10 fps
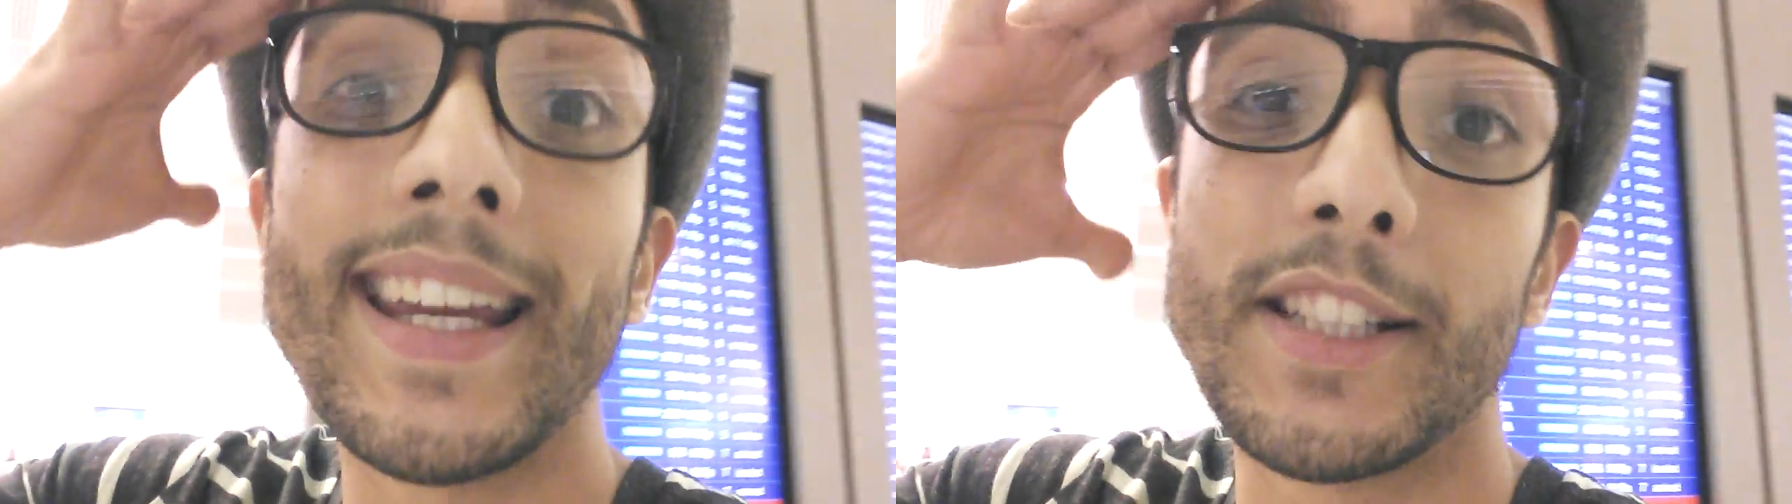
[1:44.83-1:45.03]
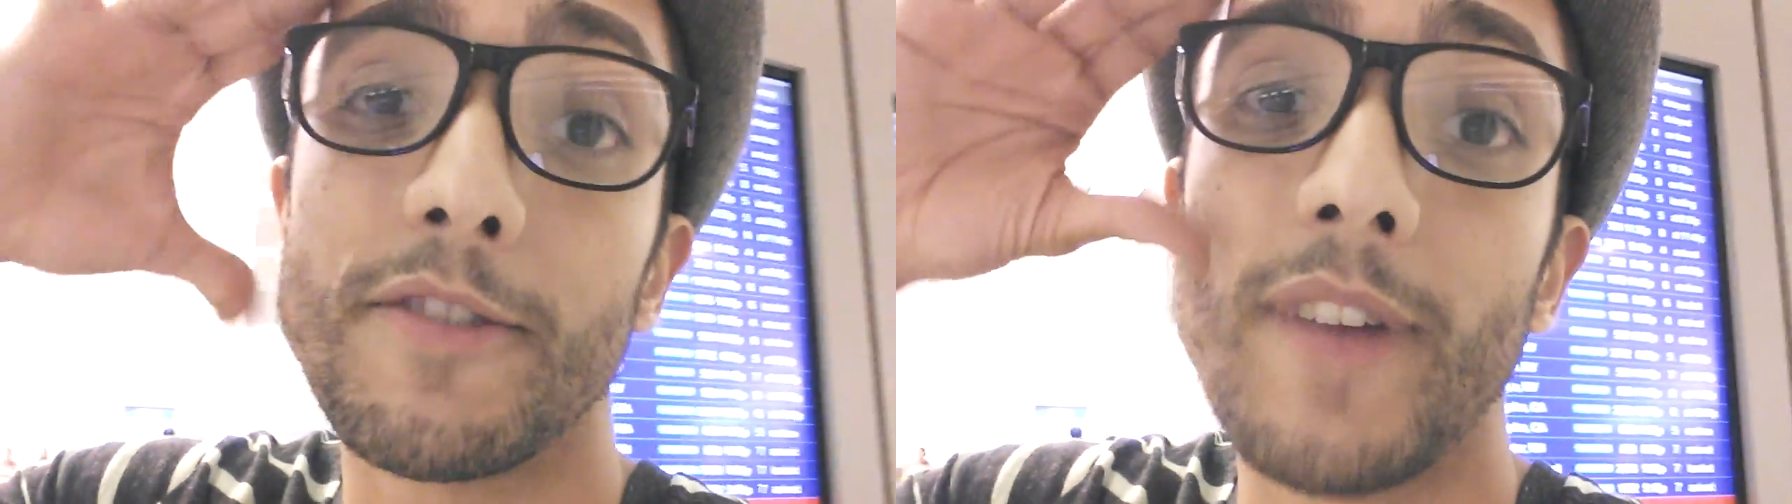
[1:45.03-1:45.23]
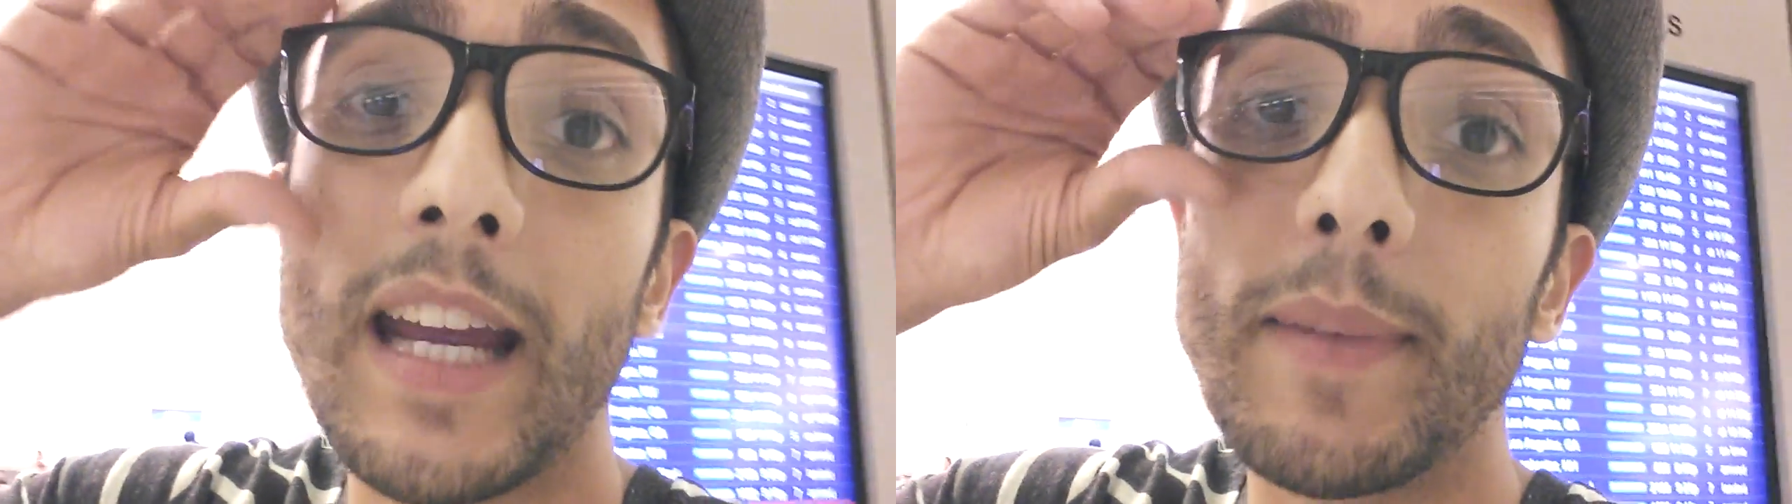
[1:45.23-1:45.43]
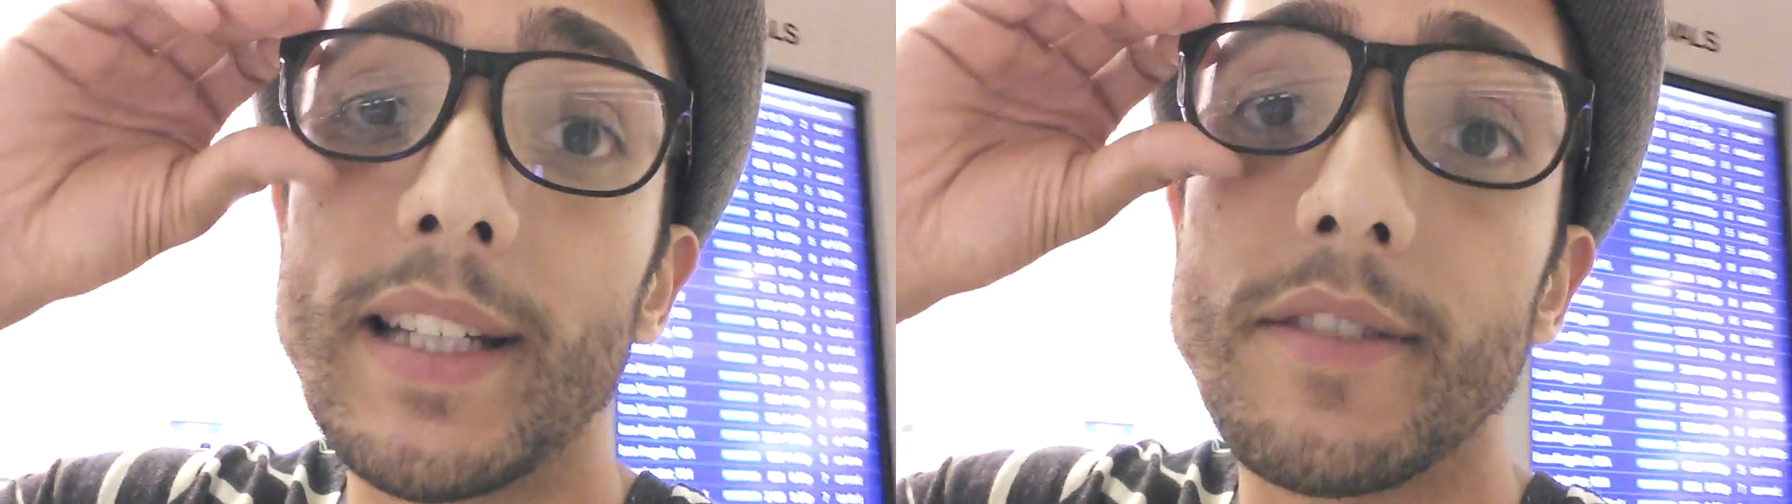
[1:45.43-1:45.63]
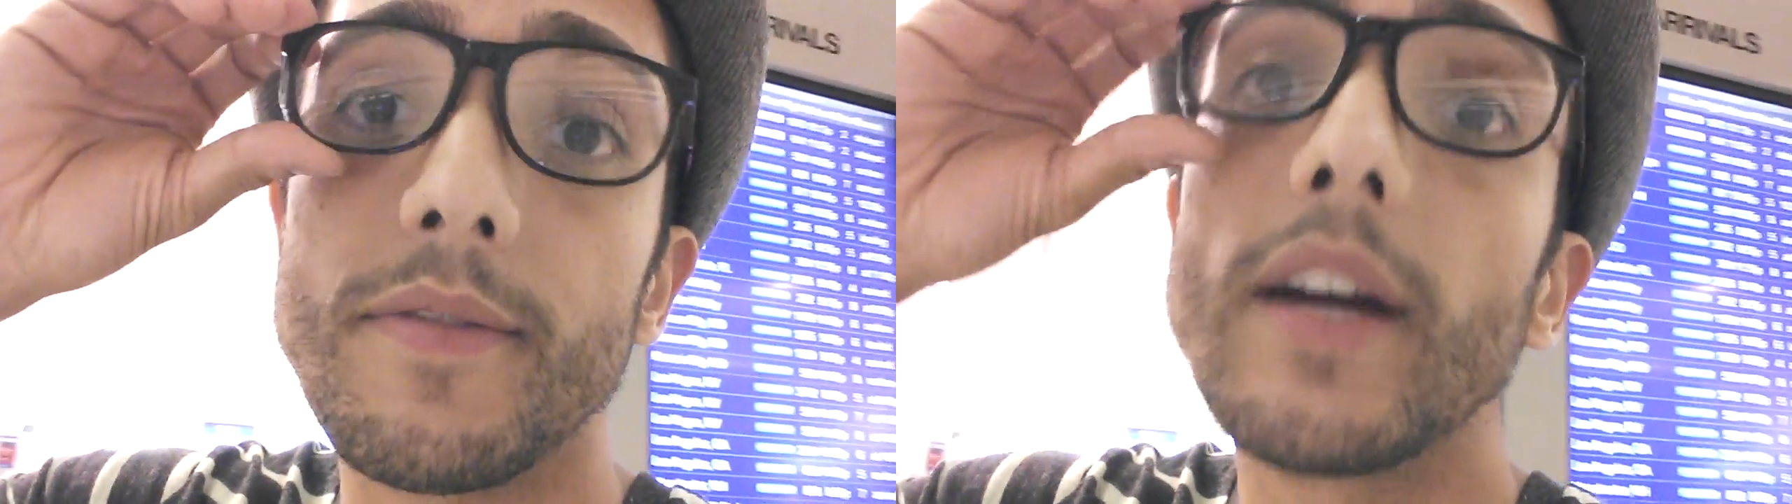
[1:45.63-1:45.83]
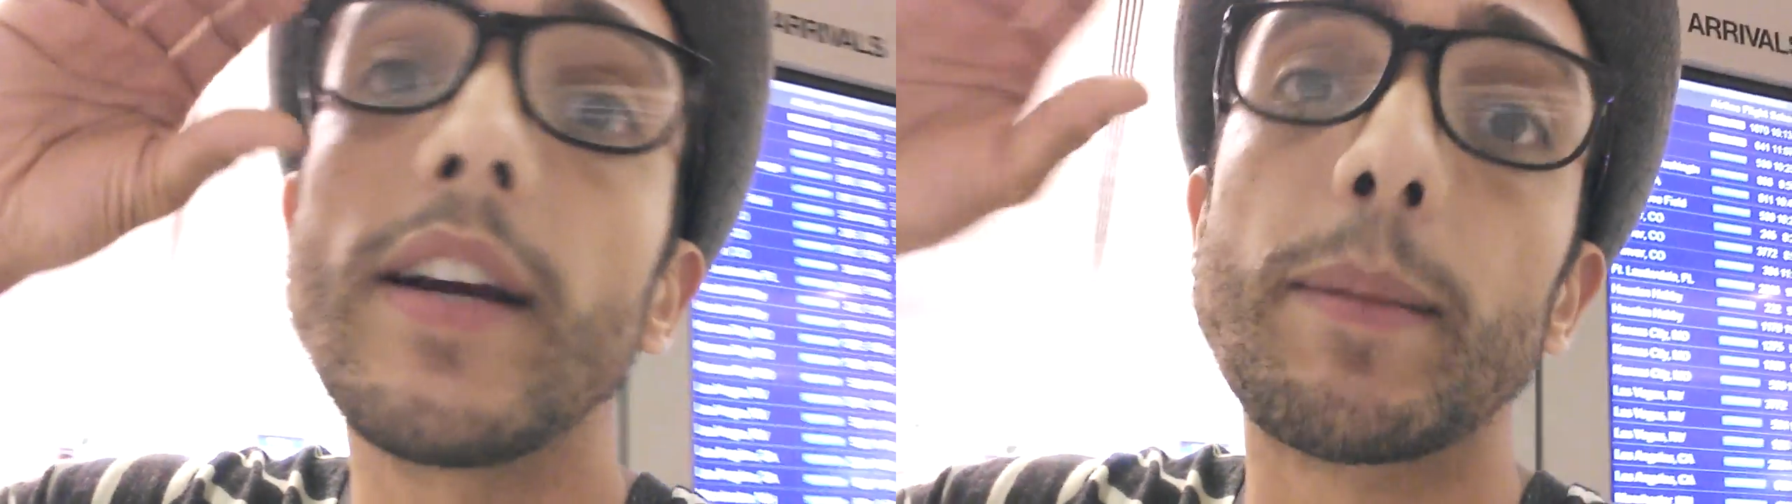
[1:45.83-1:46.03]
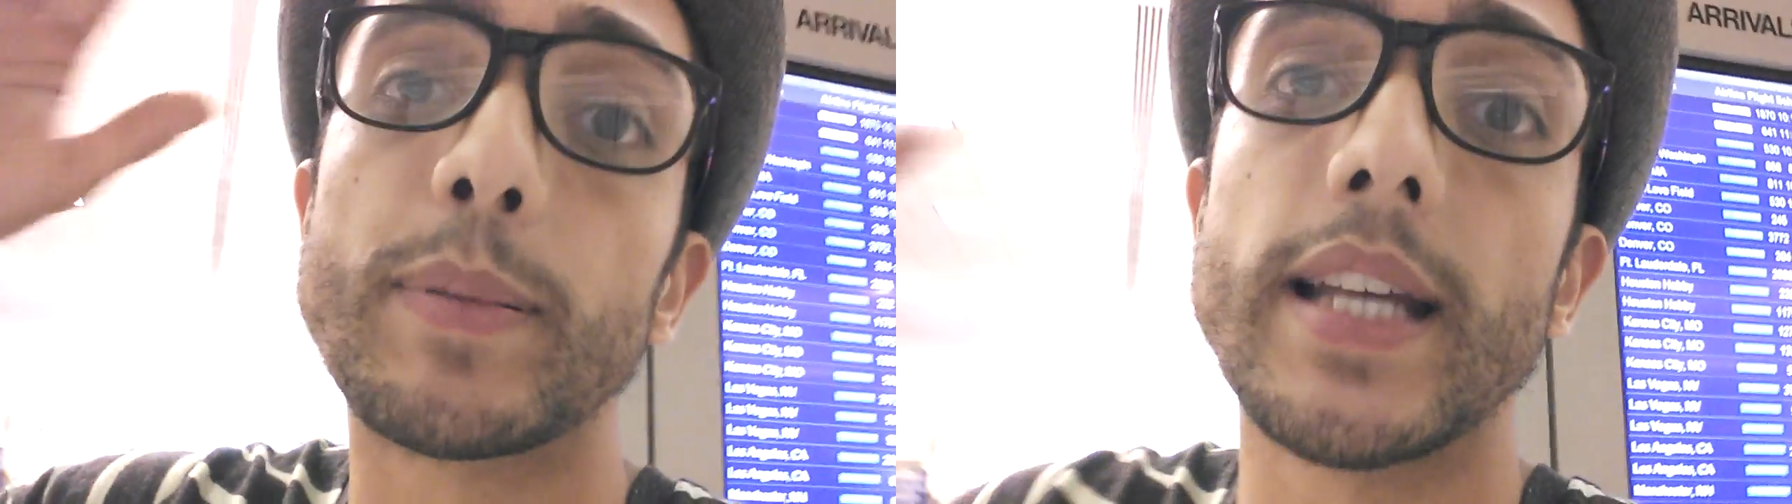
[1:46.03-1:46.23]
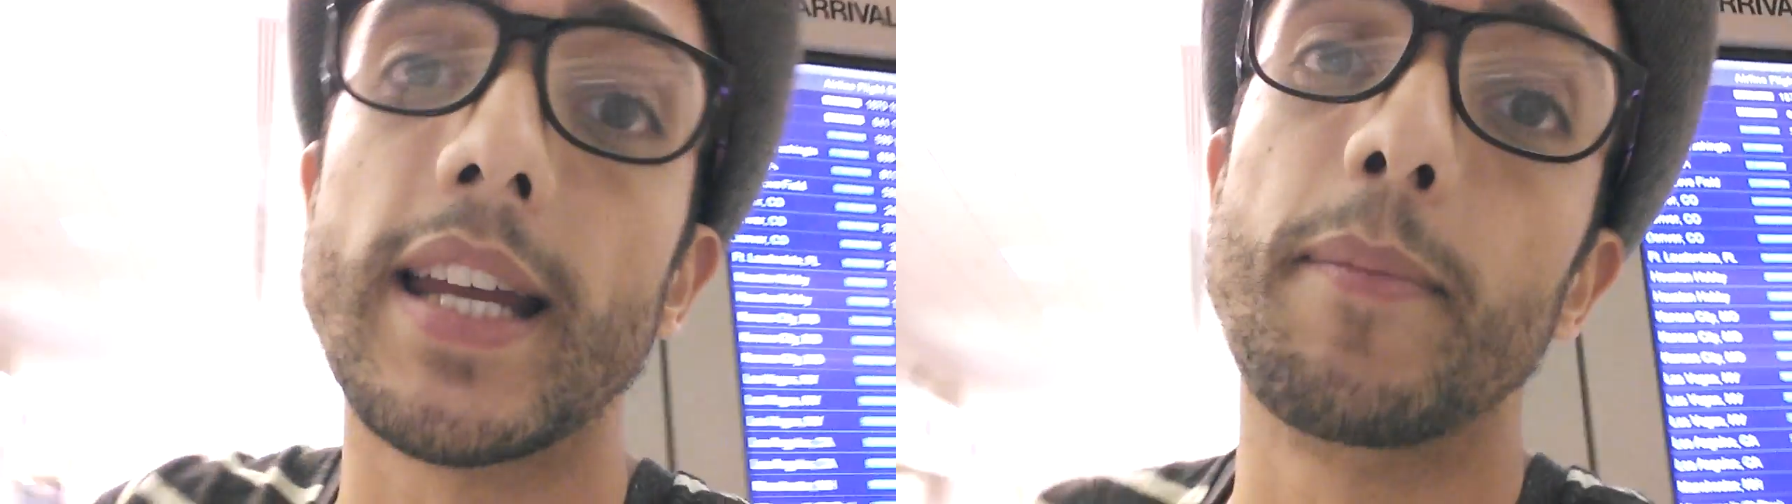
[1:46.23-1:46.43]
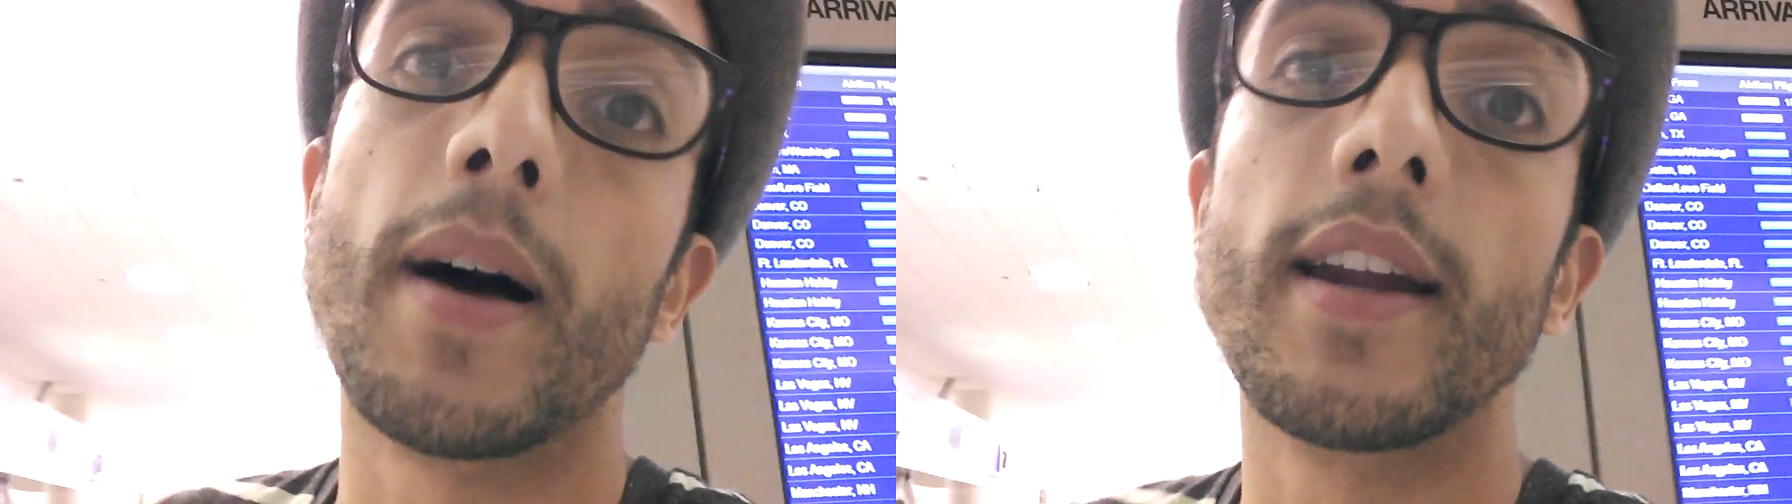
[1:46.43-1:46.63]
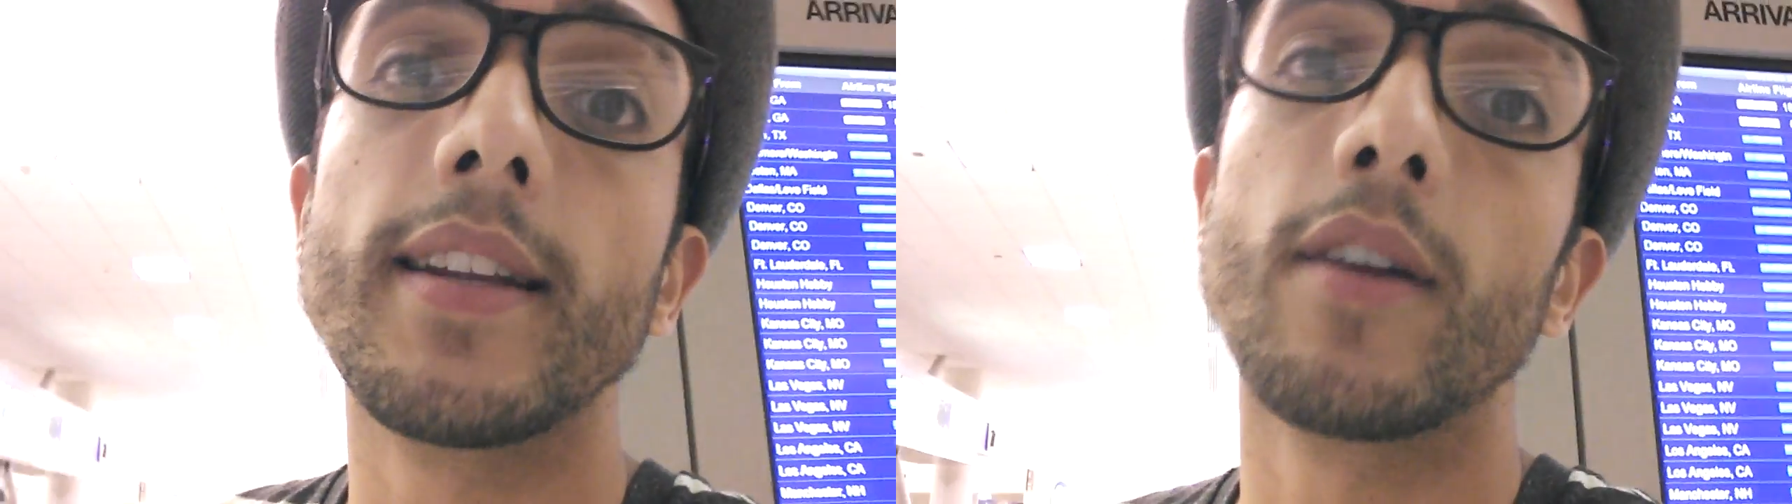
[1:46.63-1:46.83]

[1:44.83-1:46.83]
His family is very upset about it.